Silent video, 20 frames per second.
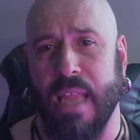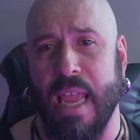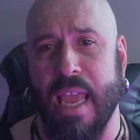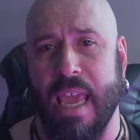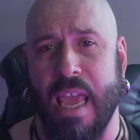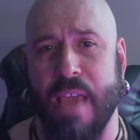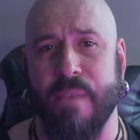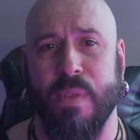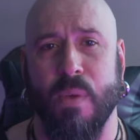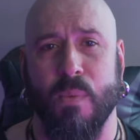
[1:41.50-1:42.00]
they
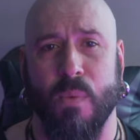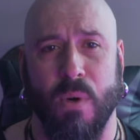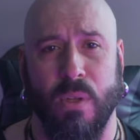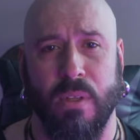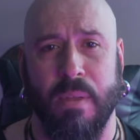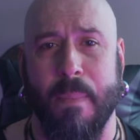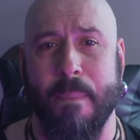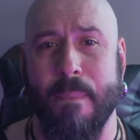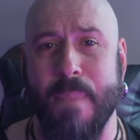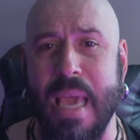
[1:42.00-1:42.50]
gave the
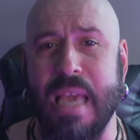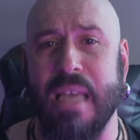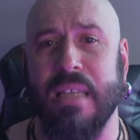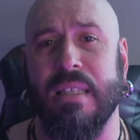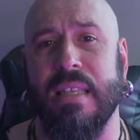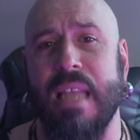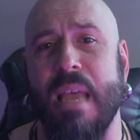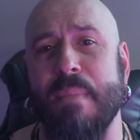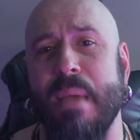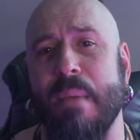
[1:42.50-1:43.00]
world the
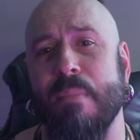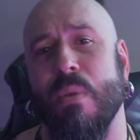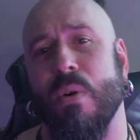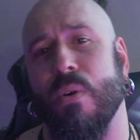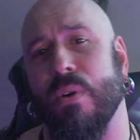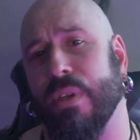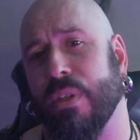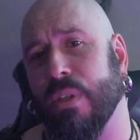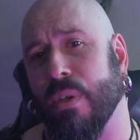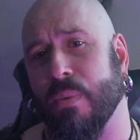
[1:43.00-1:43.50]
biggest
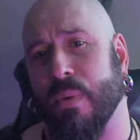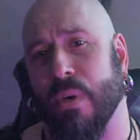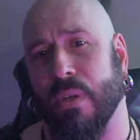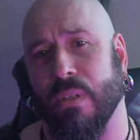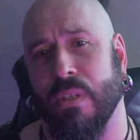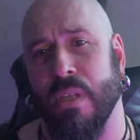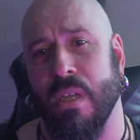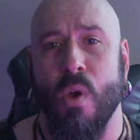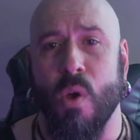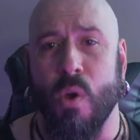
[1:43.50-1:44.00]
MMO in the
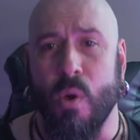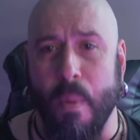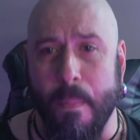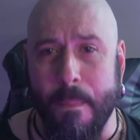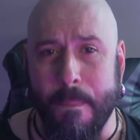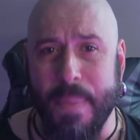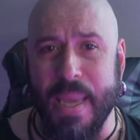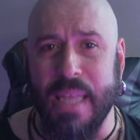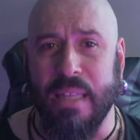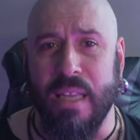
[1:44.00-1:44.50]
world,
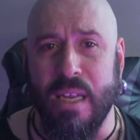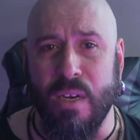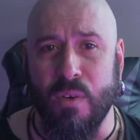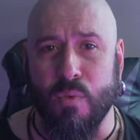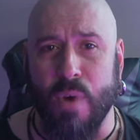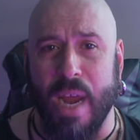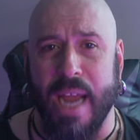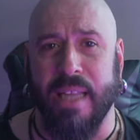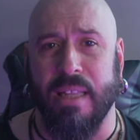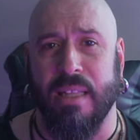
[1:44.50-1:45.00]
competing
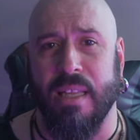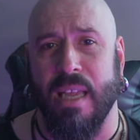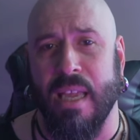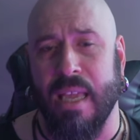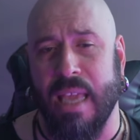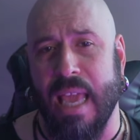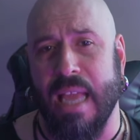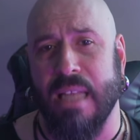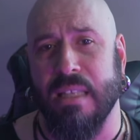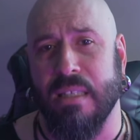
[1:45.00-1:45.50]
right
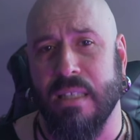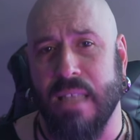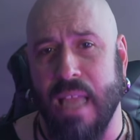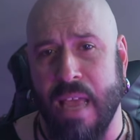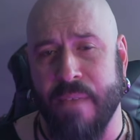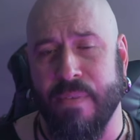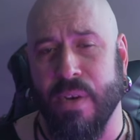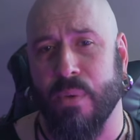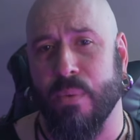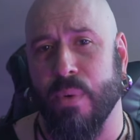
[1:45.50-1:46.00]
against
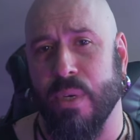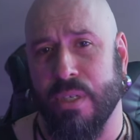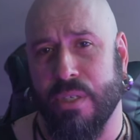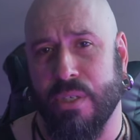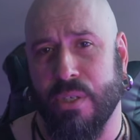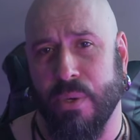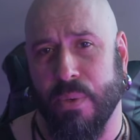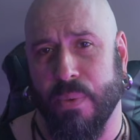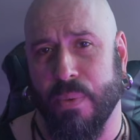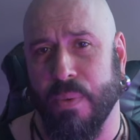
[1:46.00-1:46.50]

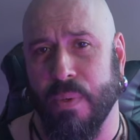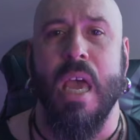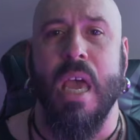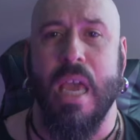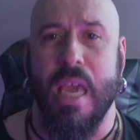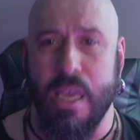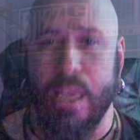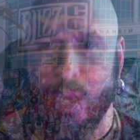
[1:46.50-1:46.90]
EverQuest 2. It